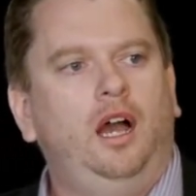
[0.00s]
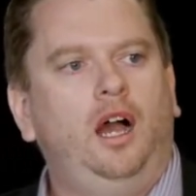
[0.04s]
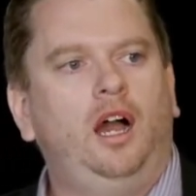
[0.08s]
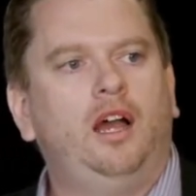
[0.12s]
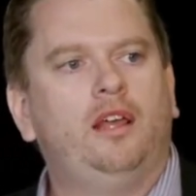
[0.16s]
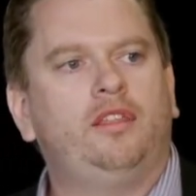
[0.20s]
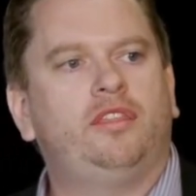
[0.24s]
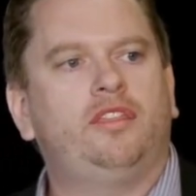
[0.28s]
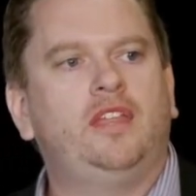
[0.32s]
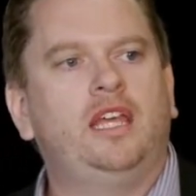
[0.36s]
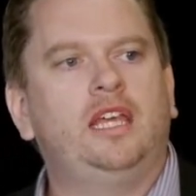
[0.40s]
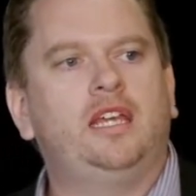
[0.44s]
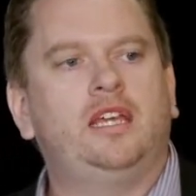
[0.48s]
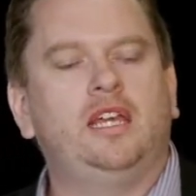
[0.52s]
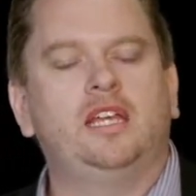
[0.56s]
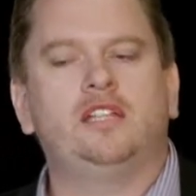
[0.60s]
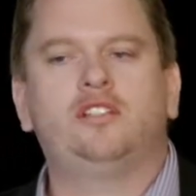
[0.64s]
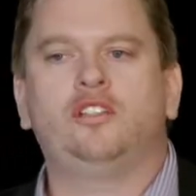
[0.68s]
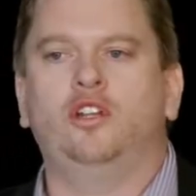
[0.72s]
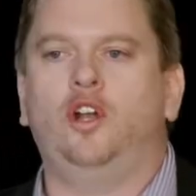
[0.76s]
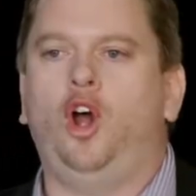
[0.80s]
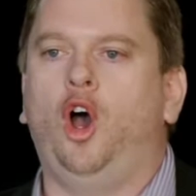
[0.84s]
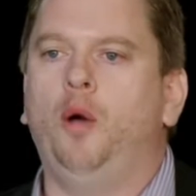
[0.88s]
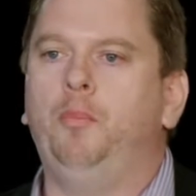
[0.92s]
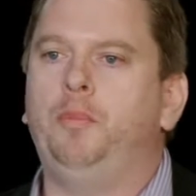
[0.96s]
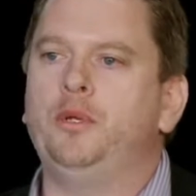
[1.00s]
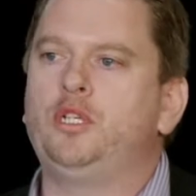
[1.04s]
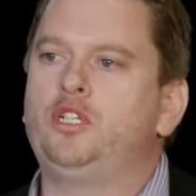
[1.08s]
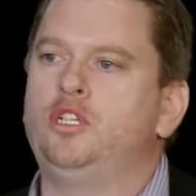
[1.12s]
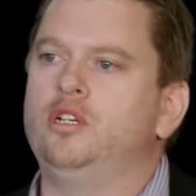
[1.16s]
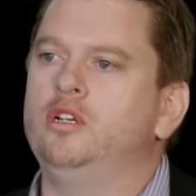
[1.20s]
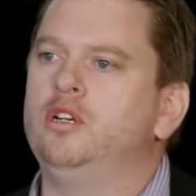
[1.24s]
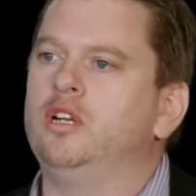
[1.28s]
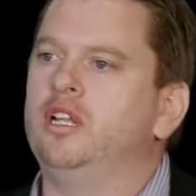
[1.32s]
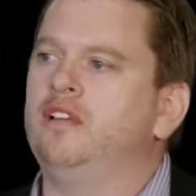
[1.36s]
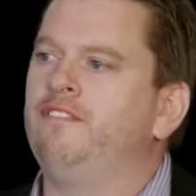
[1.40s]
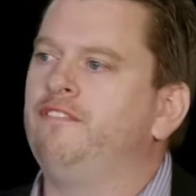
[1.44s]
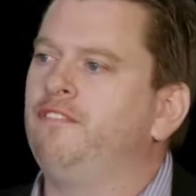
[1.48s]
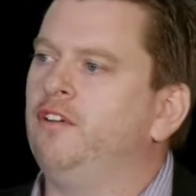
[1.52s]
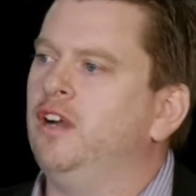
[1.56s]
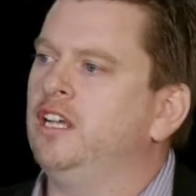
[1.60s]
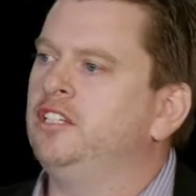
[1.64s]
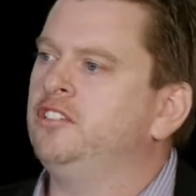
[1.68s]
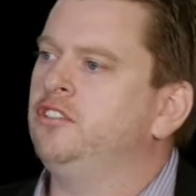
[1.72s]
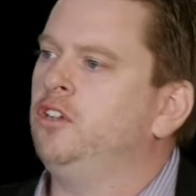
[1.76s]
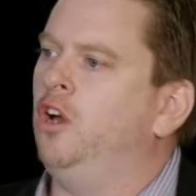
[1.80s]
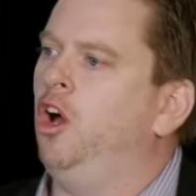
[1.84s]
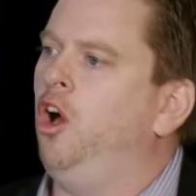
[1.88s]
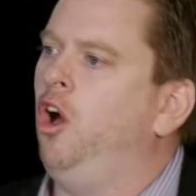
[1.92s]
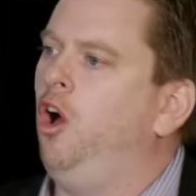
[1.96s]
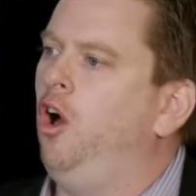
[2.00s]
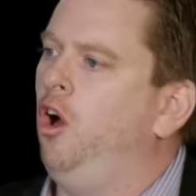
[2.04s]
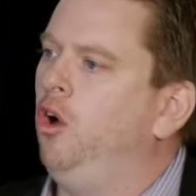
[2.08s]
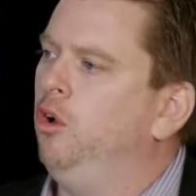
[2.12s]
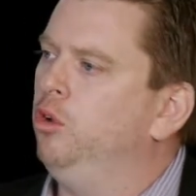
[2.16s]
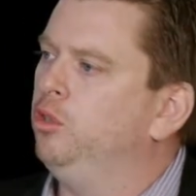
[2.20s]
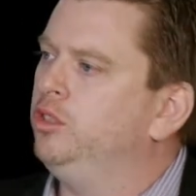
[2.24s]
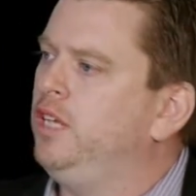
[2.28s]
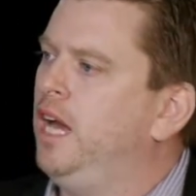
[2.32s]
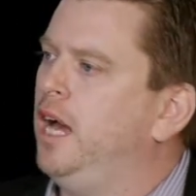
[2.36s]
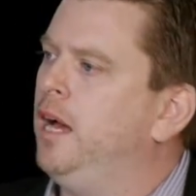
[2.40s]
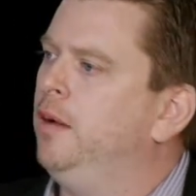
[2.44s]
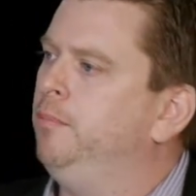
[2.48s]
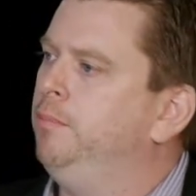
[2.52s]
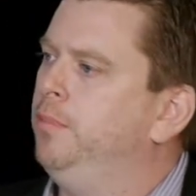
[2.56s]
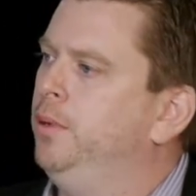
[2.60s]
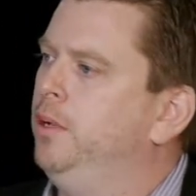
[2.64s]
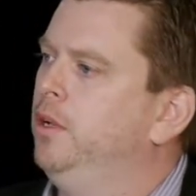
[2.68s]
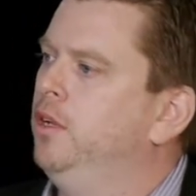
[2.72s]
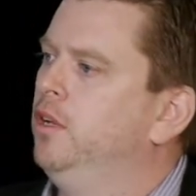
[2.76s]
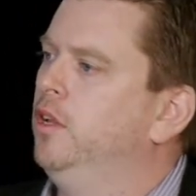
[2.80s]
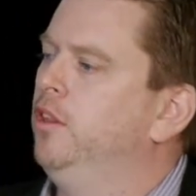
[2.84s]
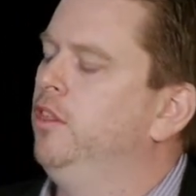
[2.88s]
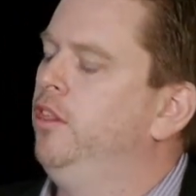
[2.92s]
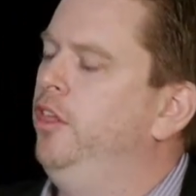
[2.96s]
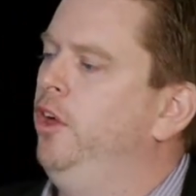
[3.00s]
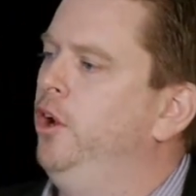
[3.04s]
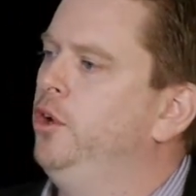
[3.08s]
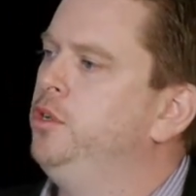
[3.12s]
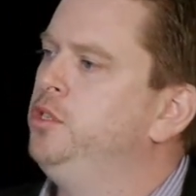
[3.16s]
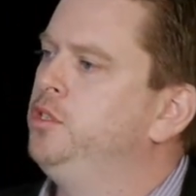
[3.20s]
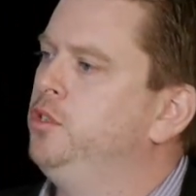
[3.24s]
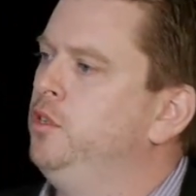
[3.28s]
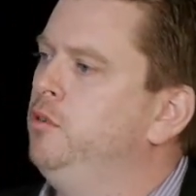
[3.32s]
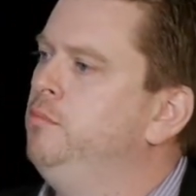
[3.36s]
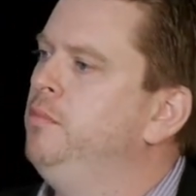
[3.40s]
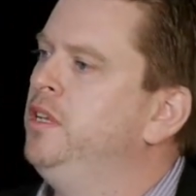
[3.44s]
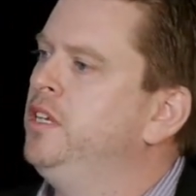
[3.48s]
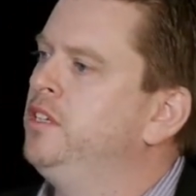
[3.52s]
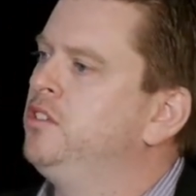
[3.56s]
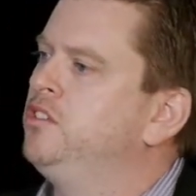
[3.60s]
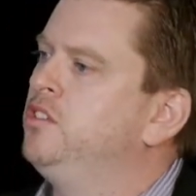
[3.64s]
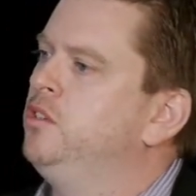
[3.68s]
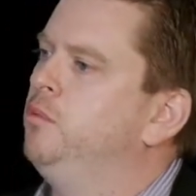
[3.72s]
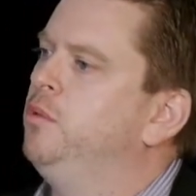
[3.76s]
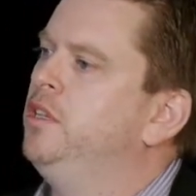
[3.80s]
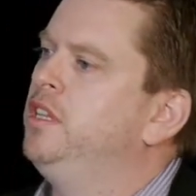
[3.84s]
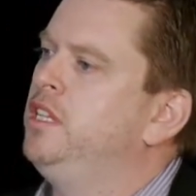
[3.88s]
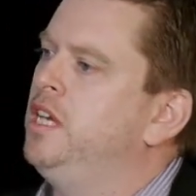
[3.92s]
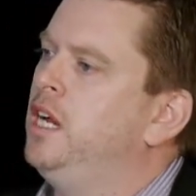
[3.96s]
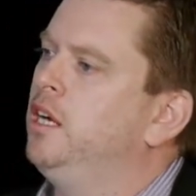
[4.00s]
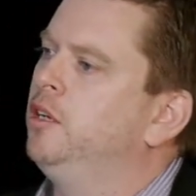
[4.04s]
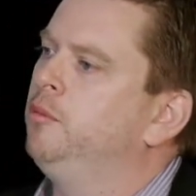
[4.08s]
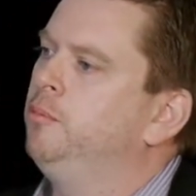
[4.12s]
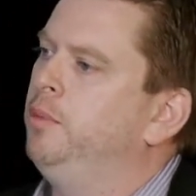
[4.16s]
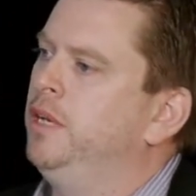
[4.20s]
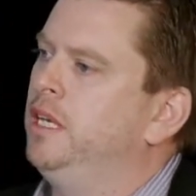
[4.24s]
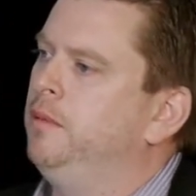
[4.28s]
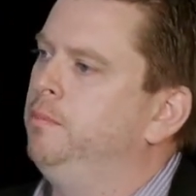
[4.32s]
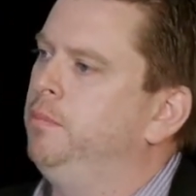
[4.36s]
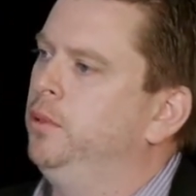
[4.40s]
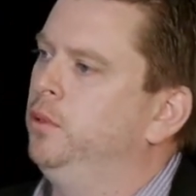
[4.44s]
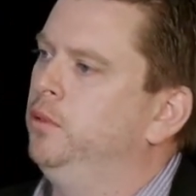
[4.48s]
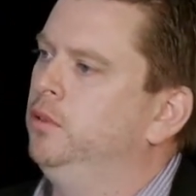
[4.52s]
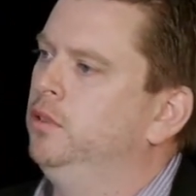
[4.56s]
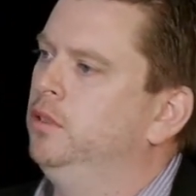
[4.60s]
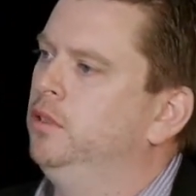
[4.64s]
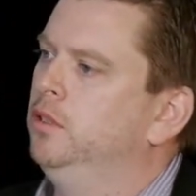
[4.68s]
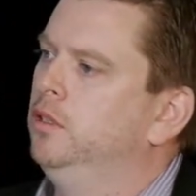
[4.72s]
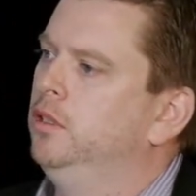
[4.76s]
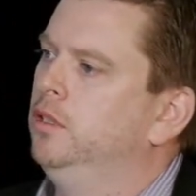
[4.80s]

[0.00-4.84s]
I think it's an opportunity for us to hold up those who minister with young people.